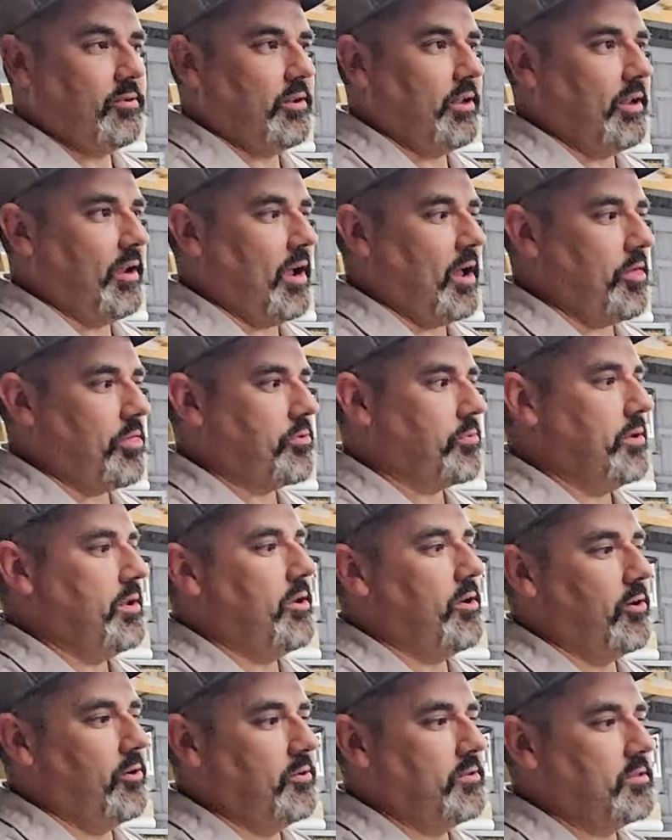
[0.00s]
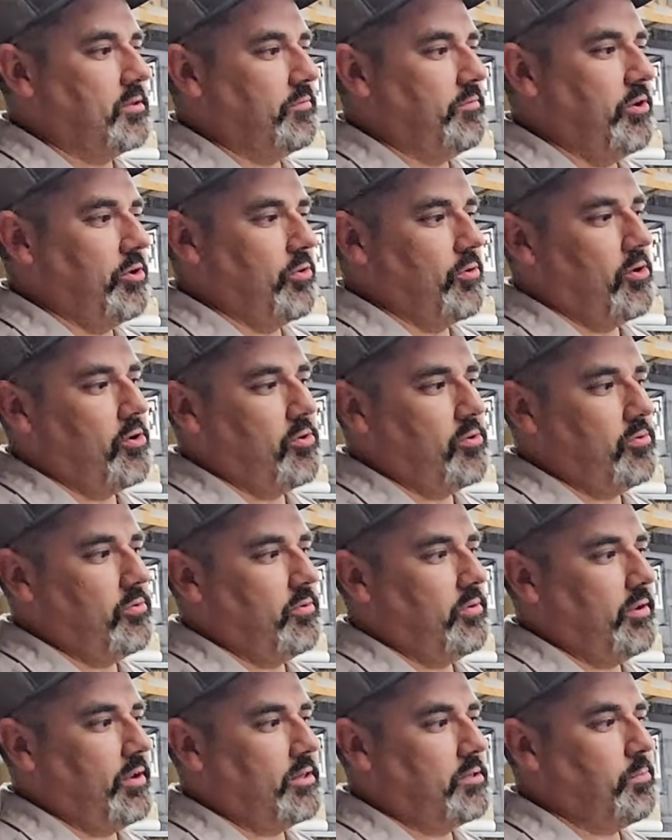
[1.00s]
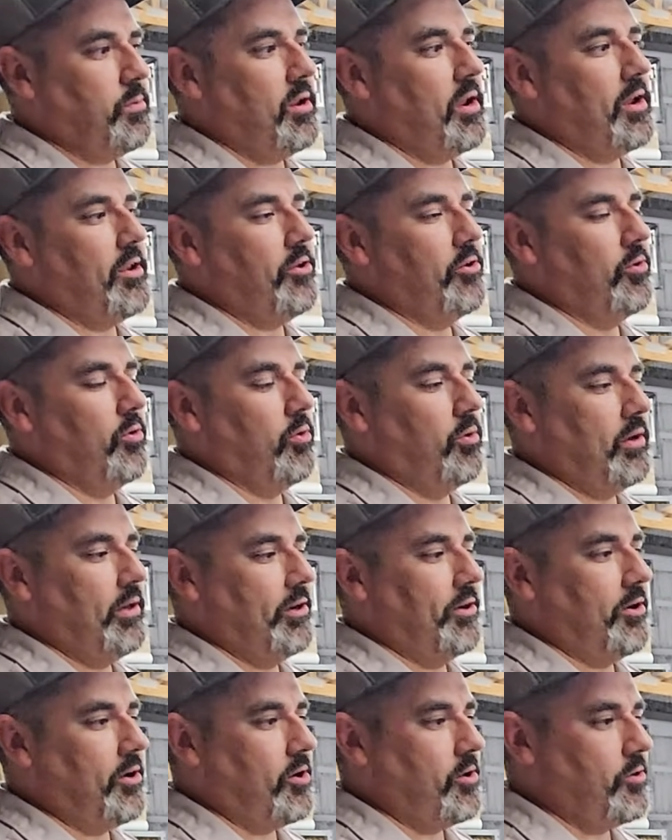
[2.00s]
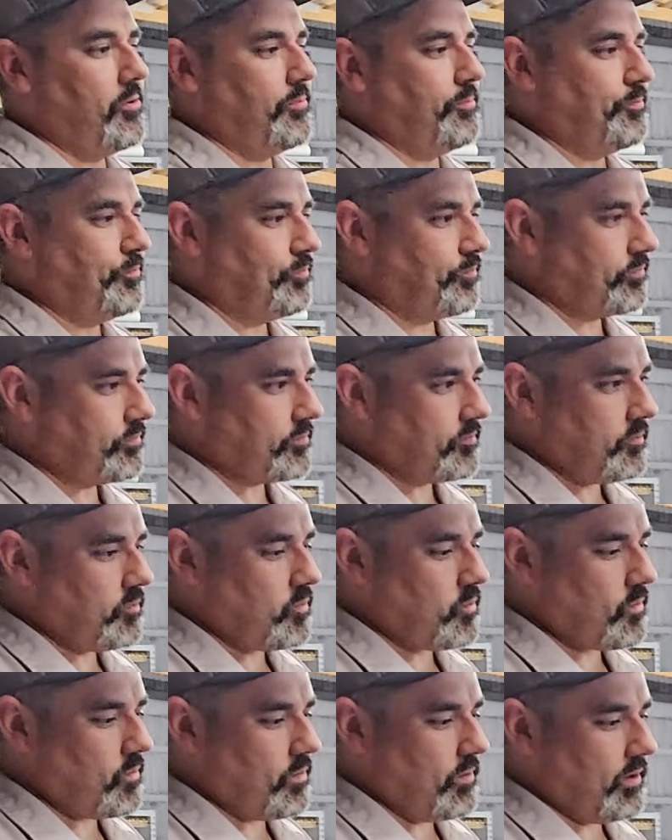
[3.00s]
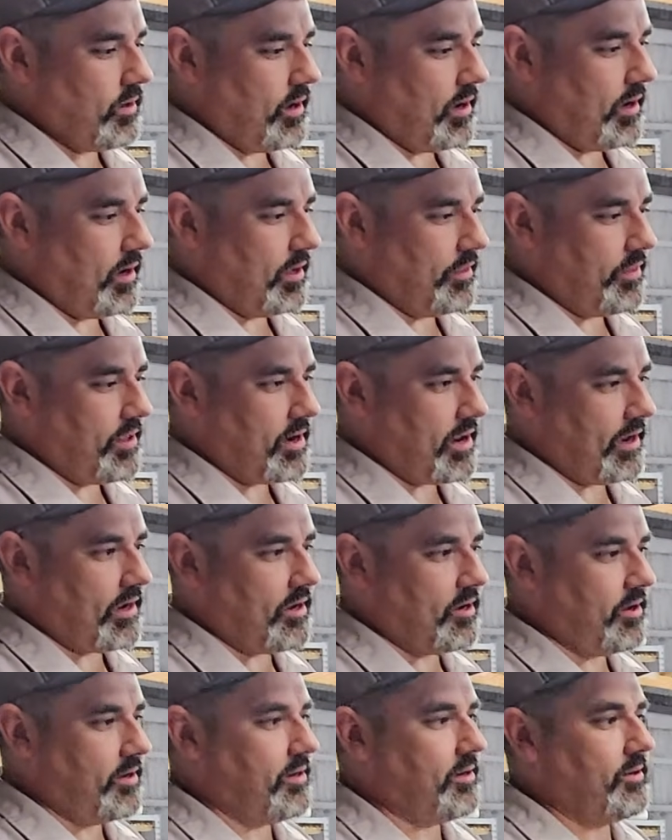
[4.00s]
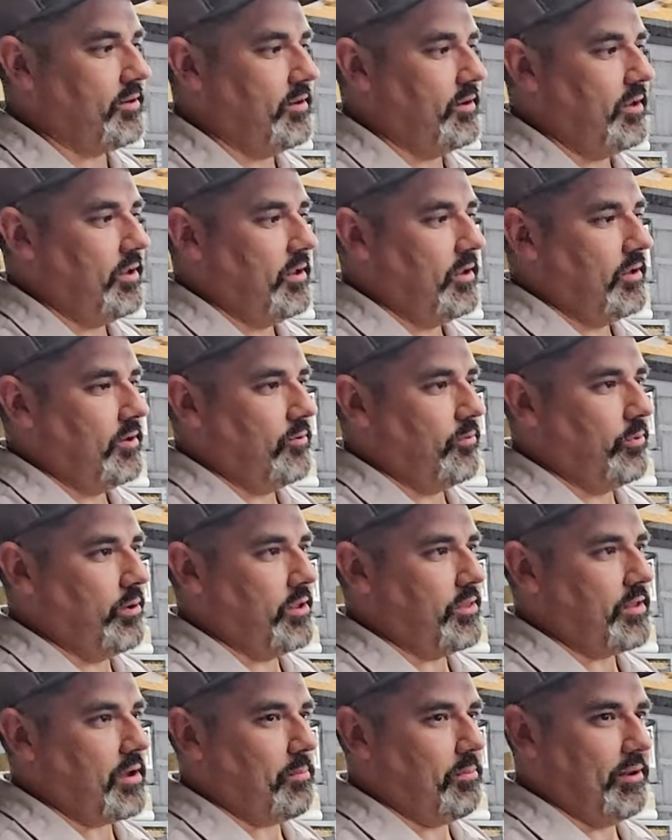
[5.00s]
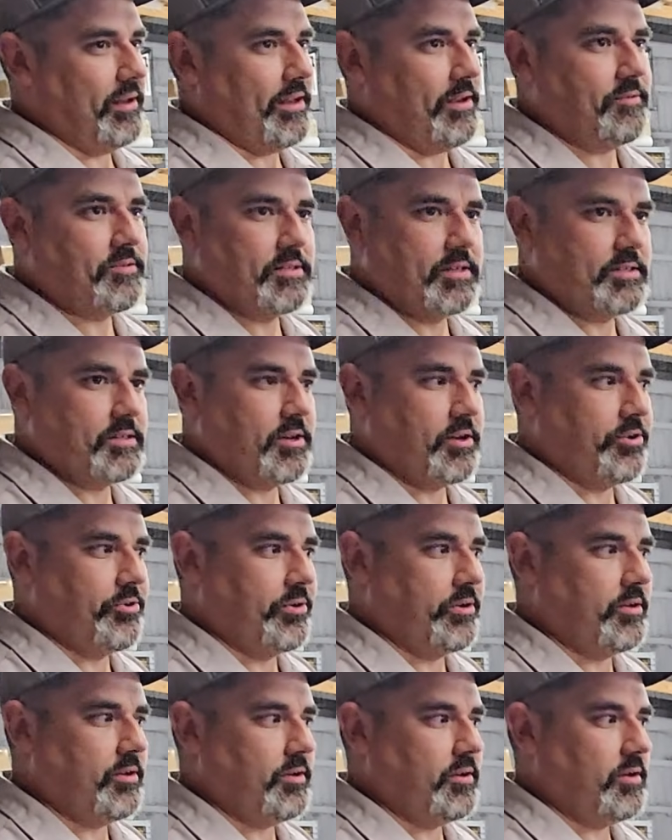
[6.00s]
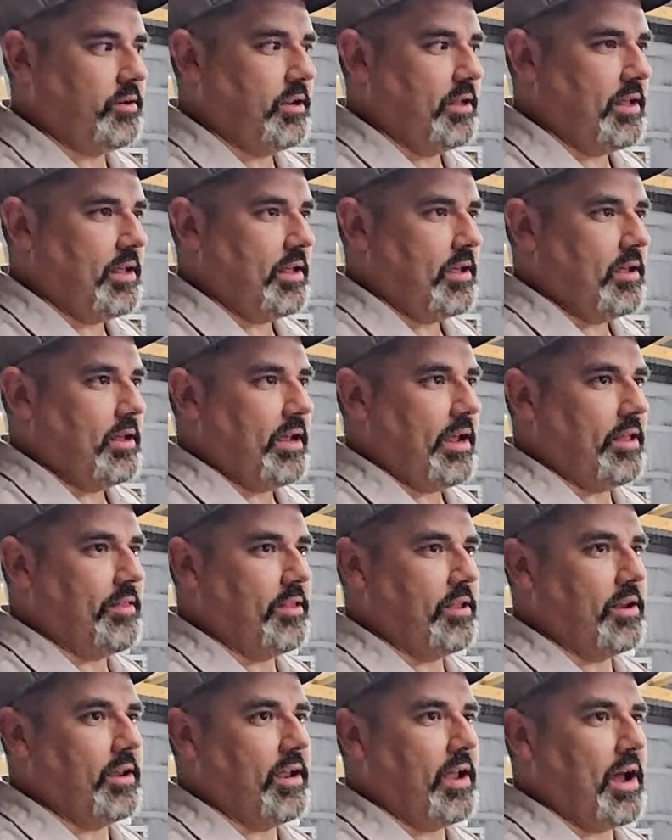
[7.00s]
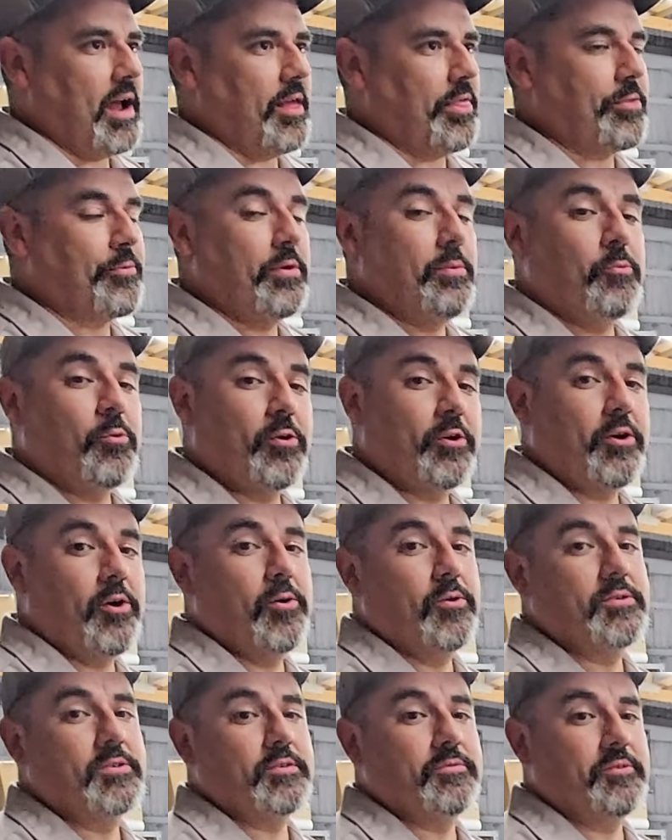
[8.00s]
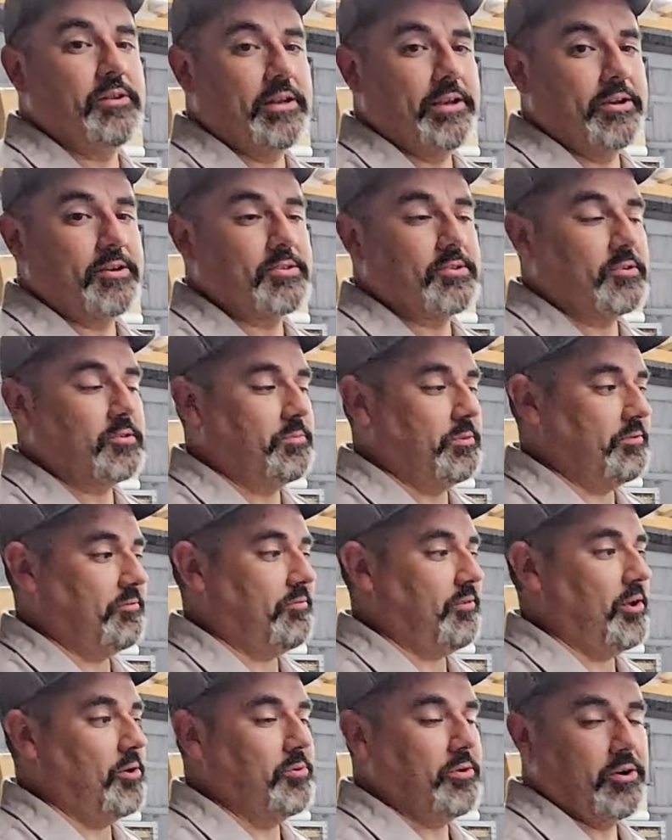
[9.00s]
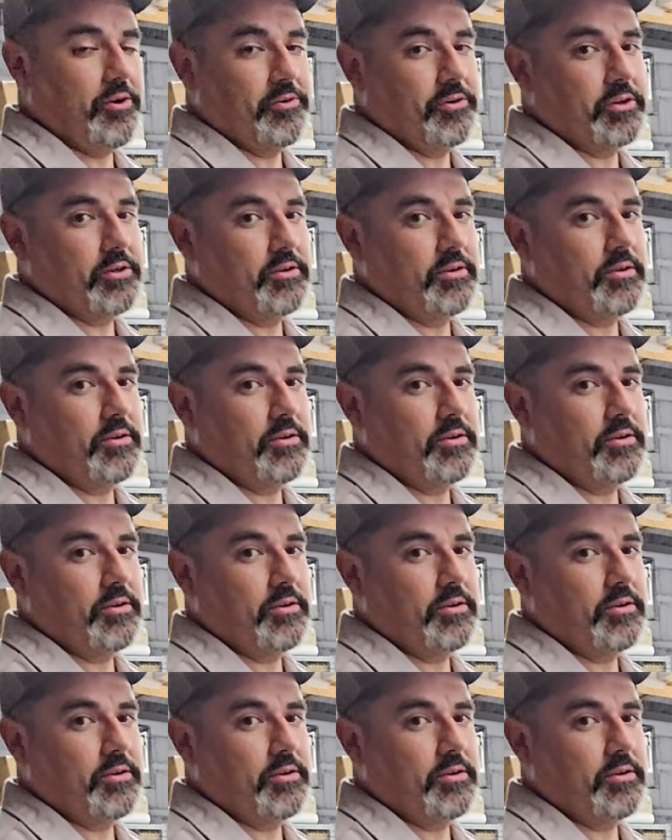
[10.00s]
It got 3 coats of SPI Euro clear coat. Then I cut it with, I believe, 600. And then it got 3 more coats of clear. So it's been flow coated.